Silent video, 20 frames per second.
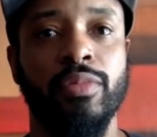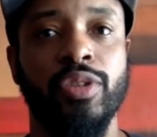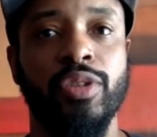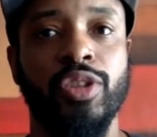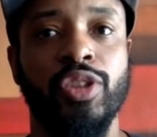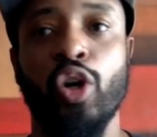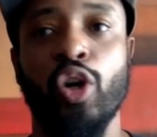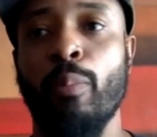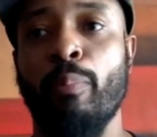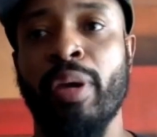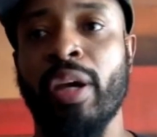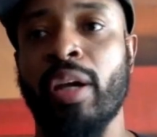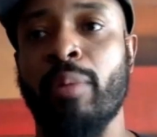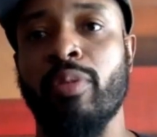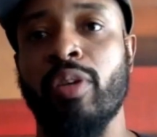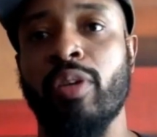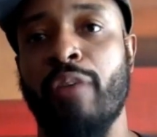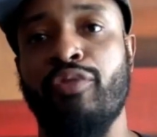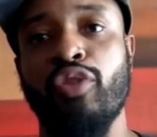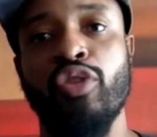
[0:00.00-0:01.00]

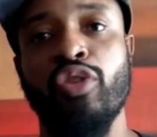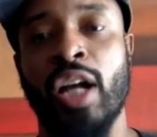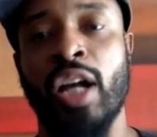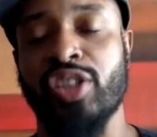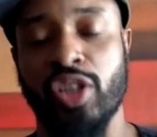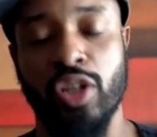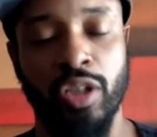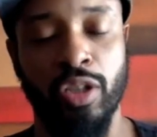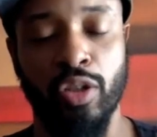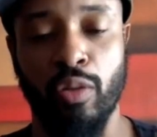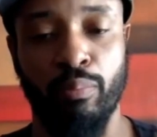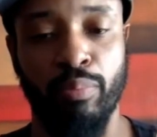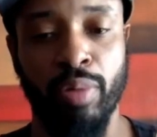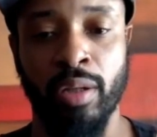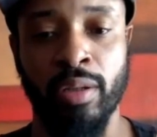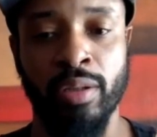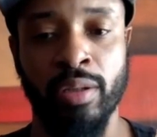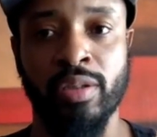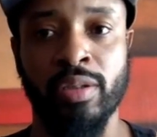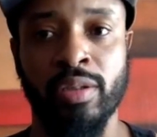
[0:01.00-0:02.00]
if you're not your little
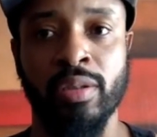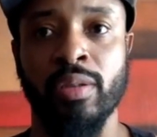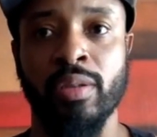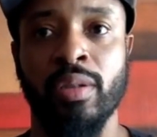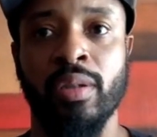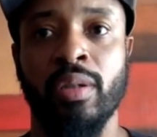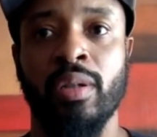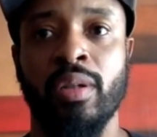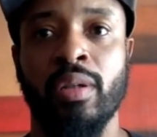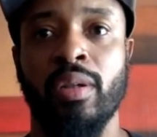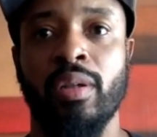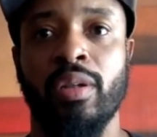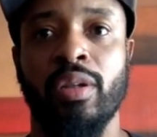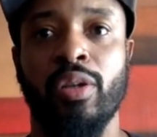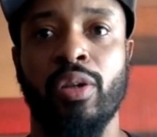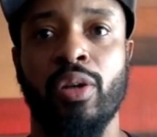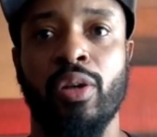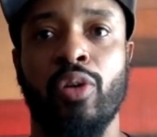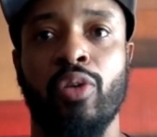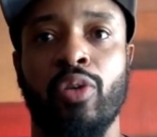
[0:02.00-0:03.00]
brother's, you
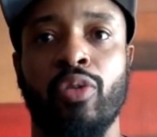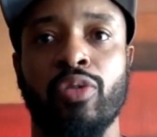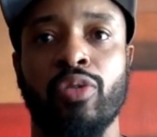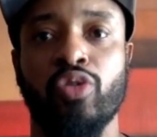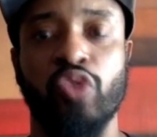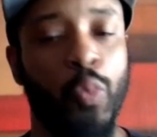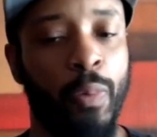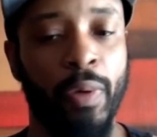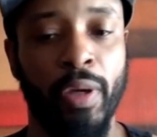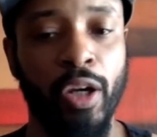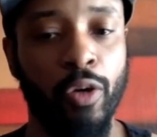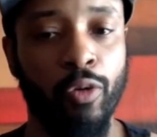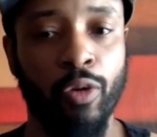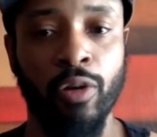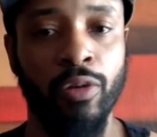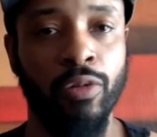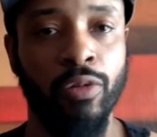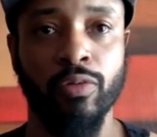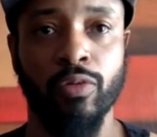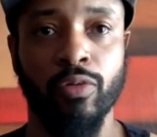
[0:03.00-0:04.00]
know,
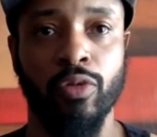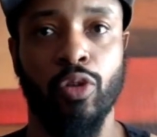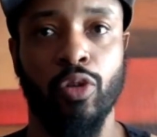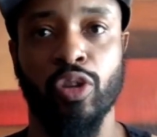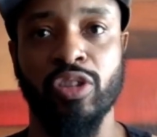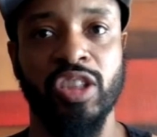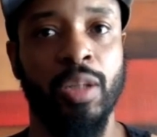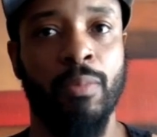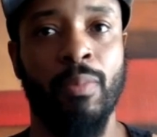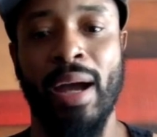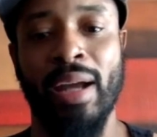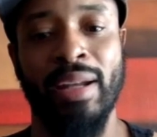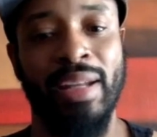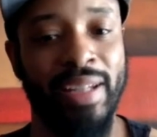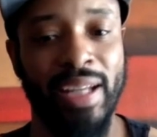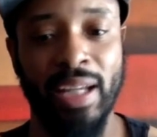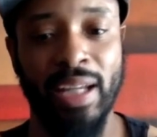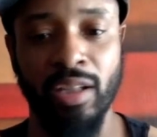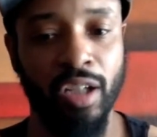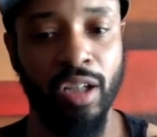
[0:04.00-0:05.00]
superhero or somebody
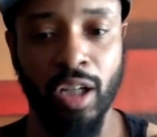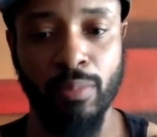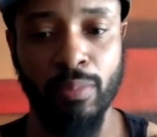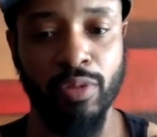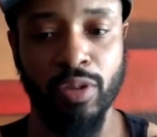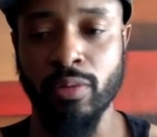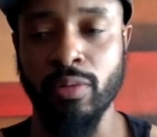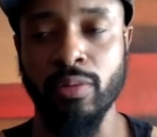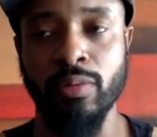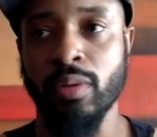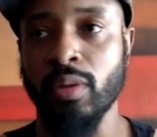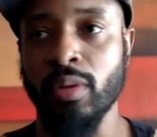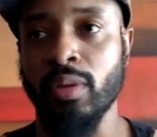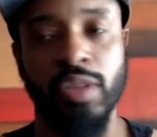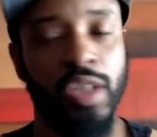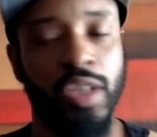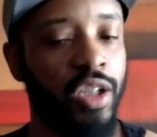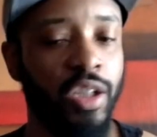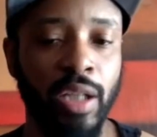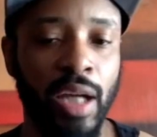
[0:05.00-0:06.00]
that they look up to,
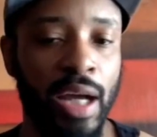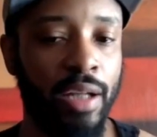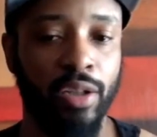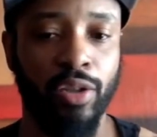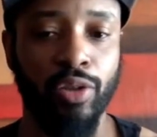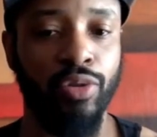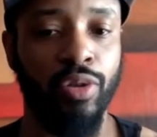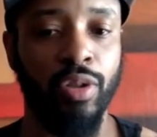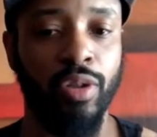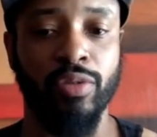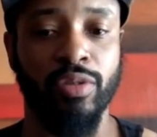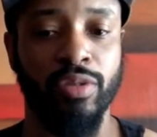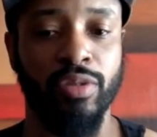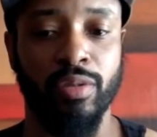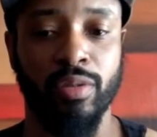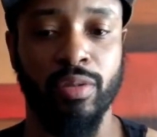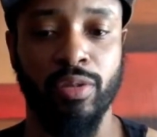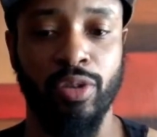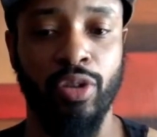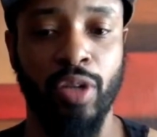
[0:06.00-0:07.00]
then you're
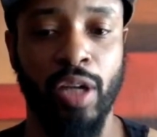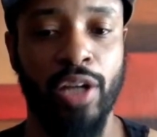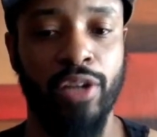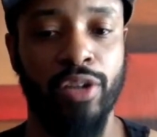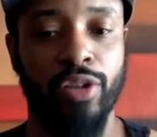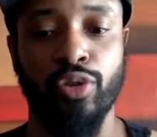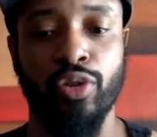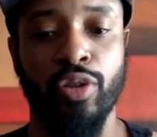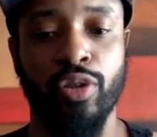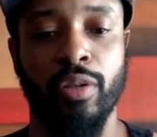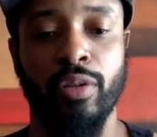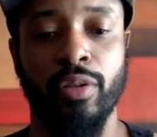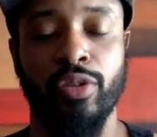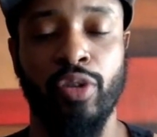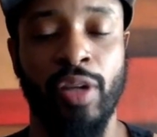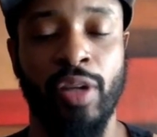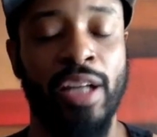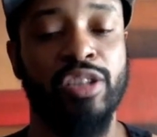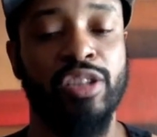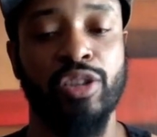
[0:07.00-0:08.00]

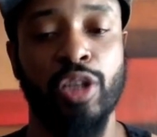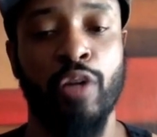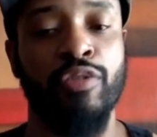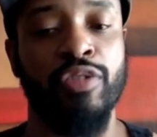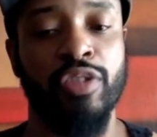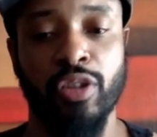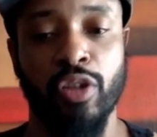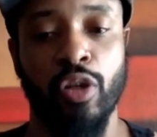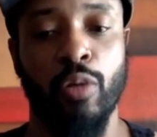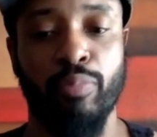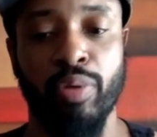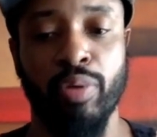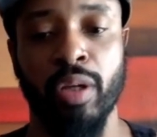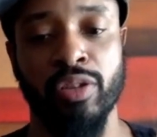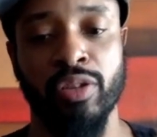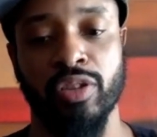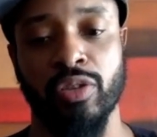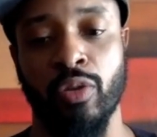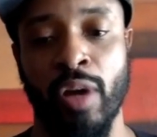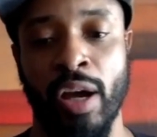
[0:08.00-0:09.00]
not servicing your
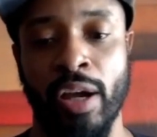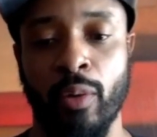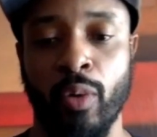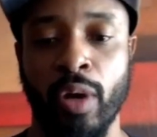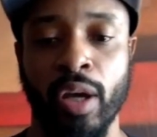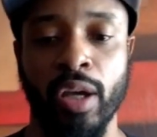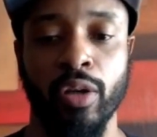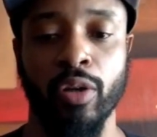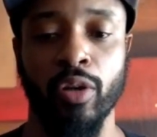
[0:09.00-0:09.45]
brothers the right way